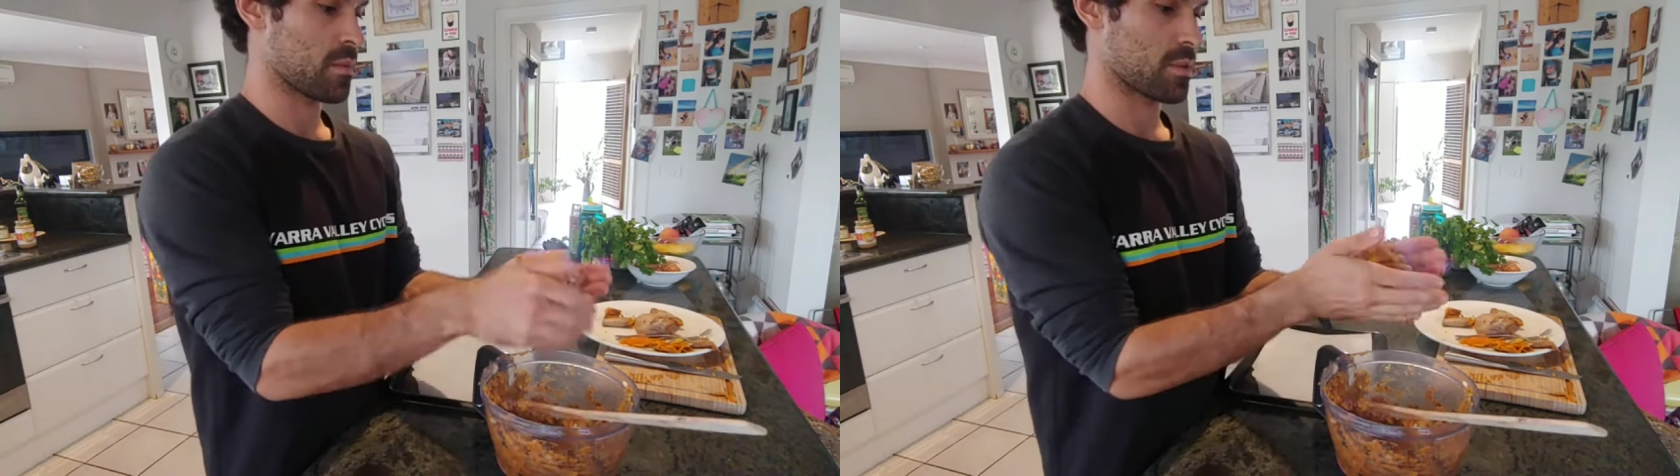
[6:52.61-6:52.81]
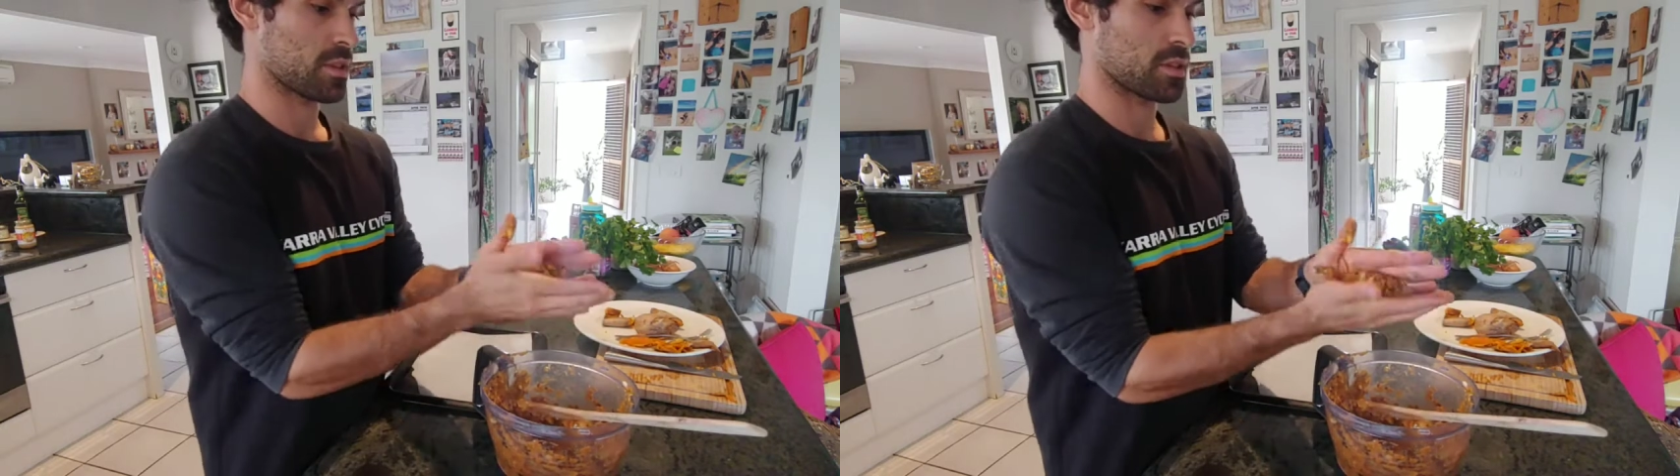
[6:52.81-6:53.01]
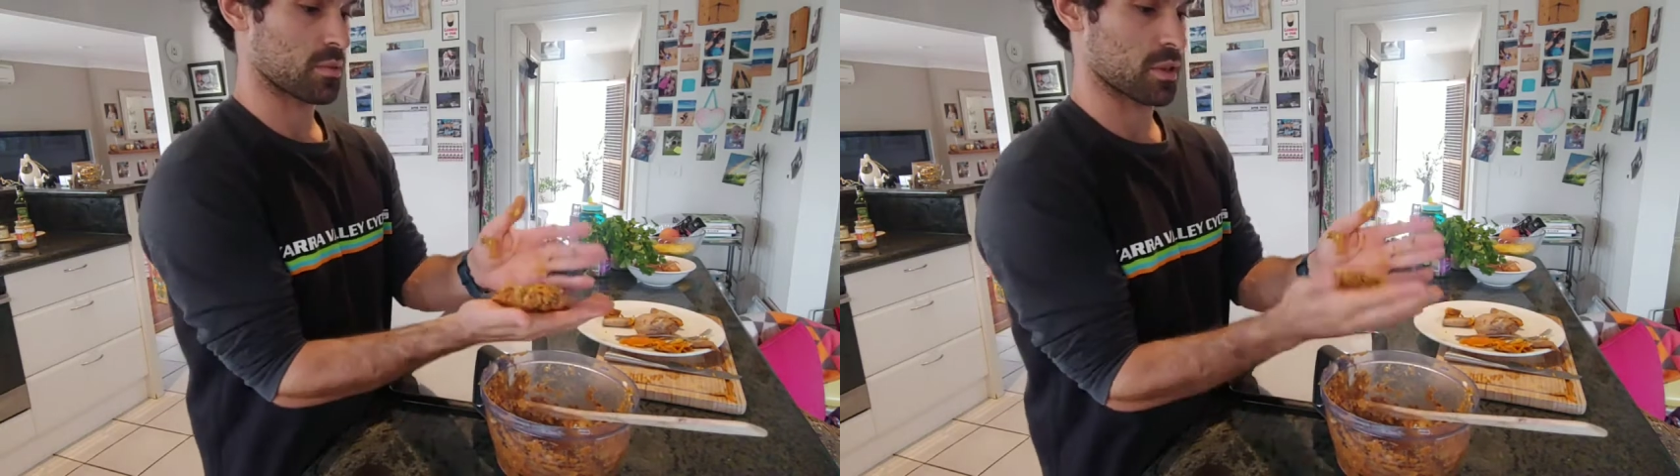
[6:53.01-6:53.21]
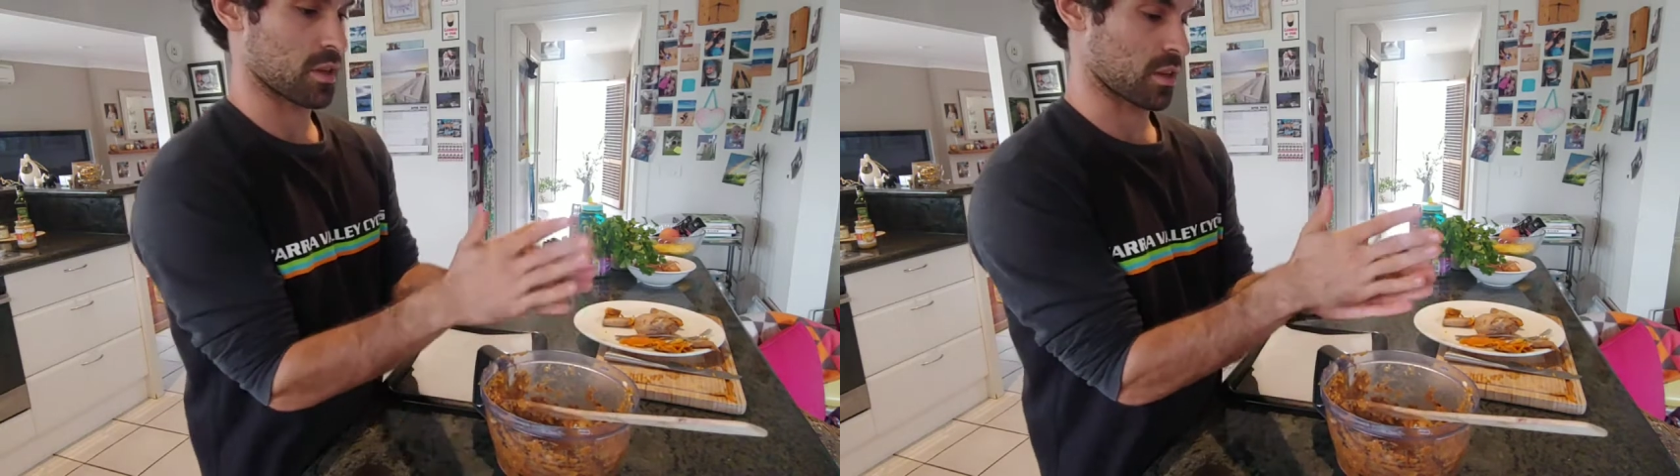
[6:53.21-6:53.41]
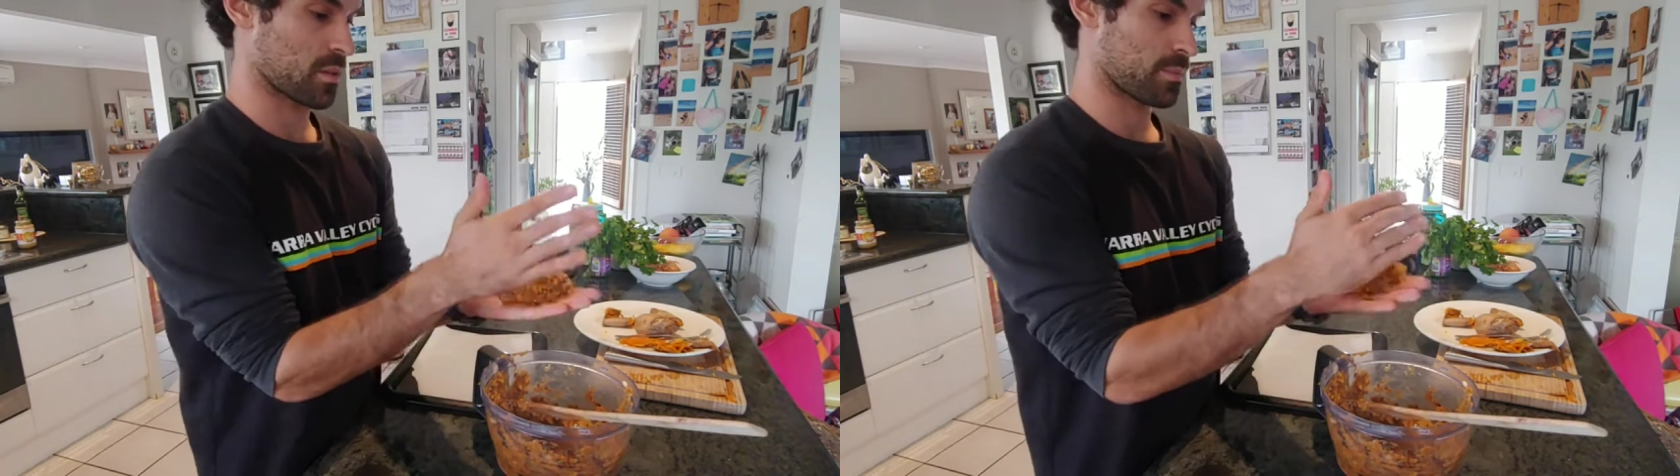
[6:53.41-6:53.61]
This is what
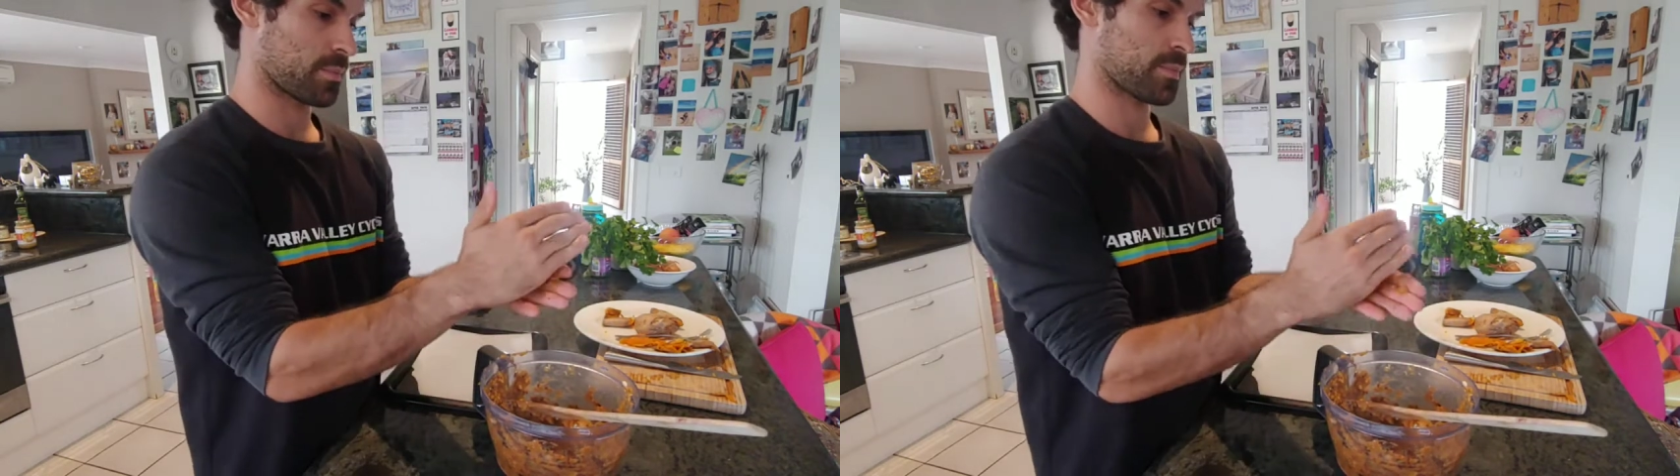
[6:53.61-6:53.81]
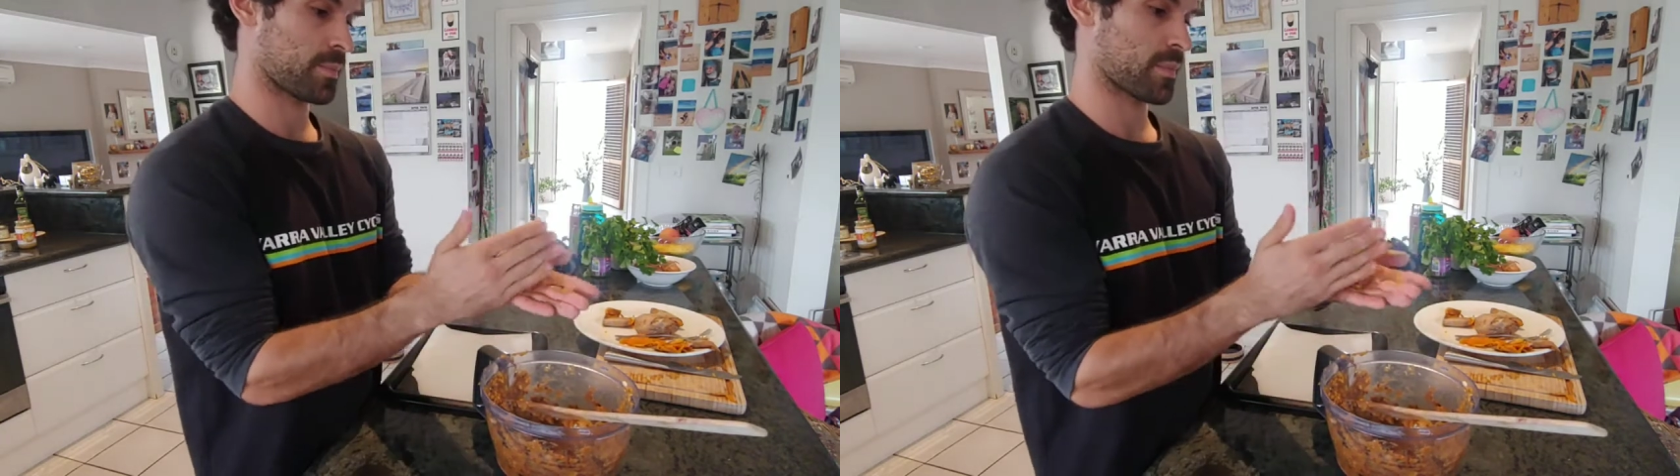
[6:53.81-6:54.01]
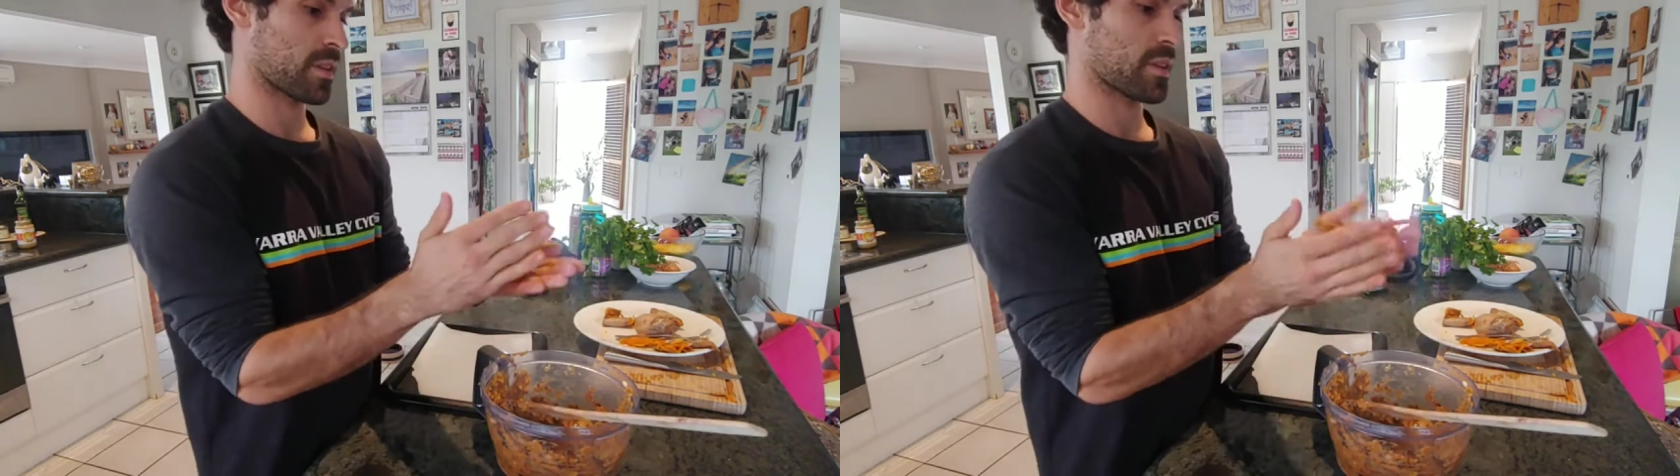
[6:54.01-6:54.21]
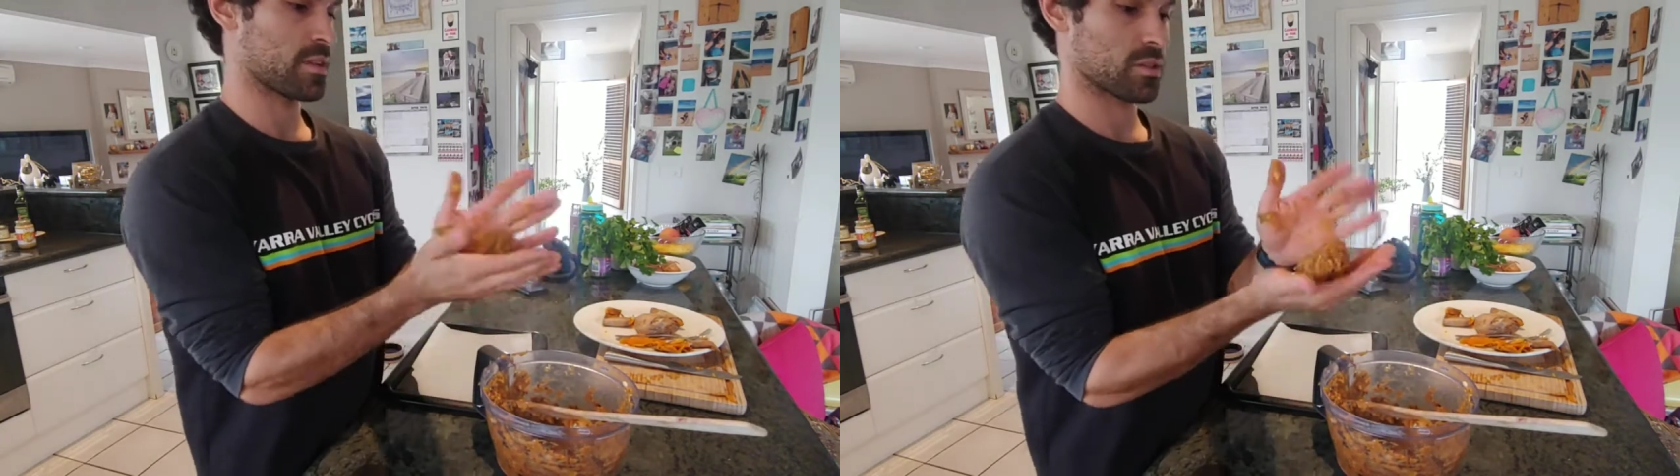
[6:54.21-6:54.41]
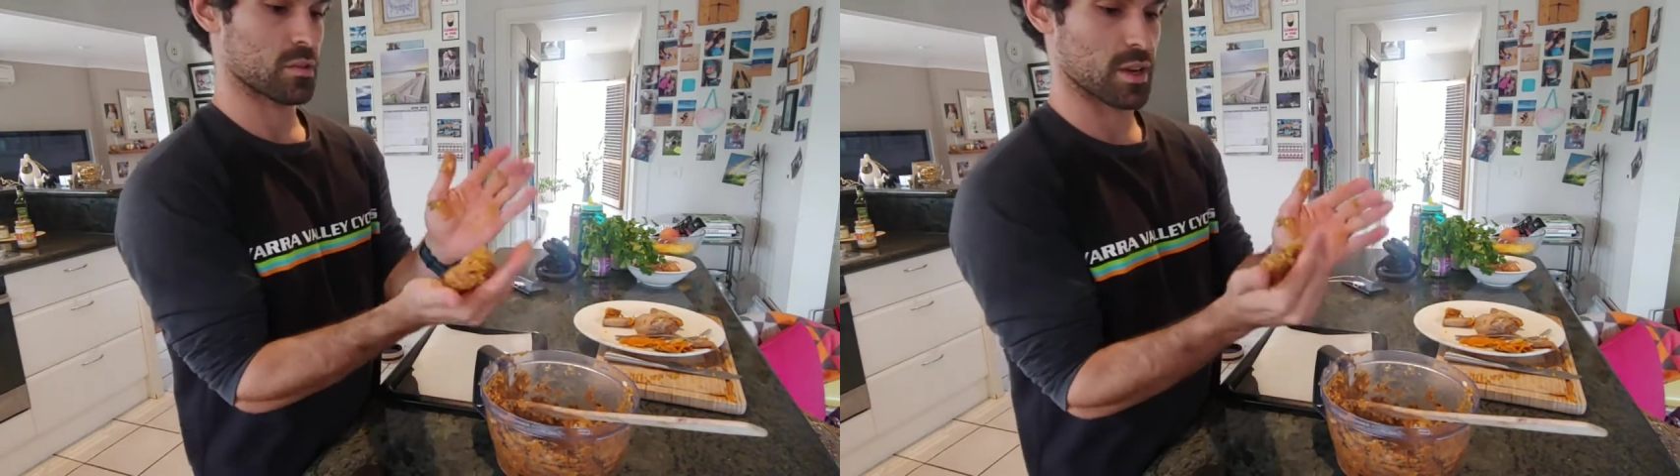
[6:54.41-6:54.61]
you sort